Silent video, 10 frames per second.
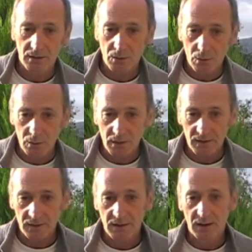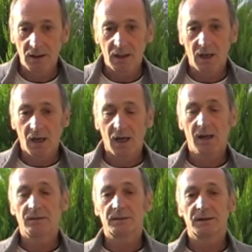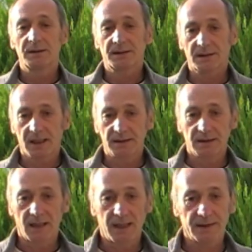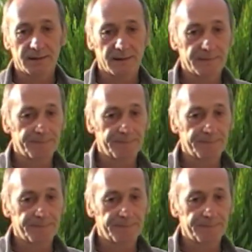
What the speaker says: all have inside us.